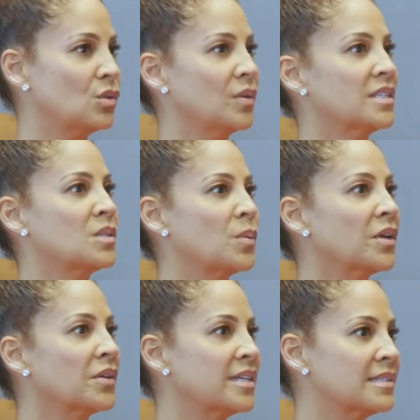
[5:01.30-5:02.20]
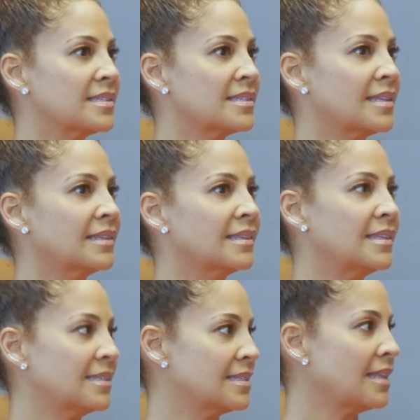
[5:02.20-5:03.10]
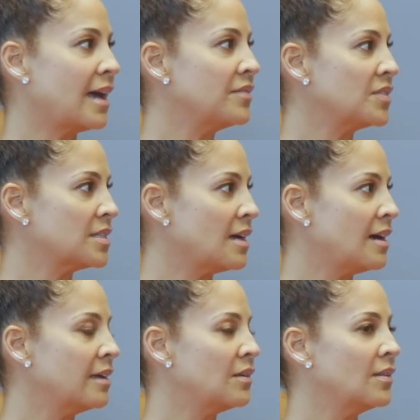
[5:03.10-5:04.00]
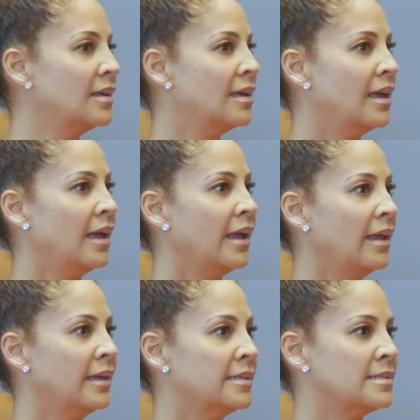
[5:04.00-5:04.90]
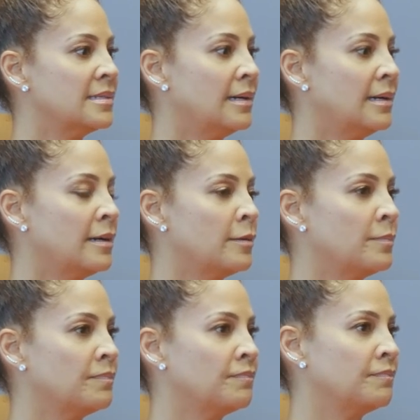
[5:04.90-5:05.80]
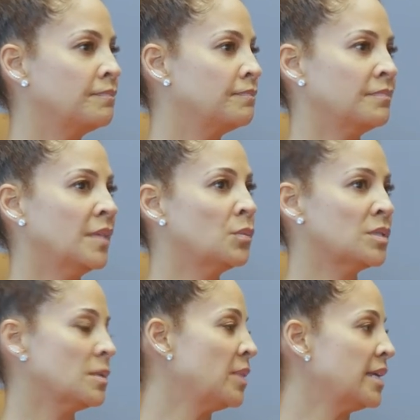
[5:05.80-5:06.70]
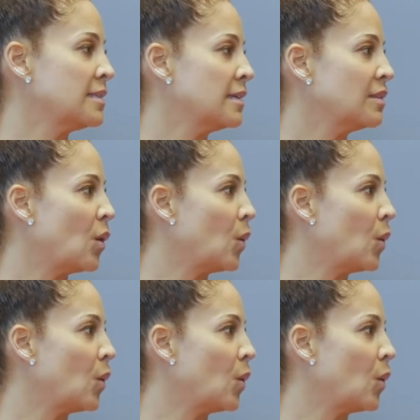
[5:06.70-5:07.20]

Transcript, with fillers: to experience the, this lifestyle, and um, it was a blessing the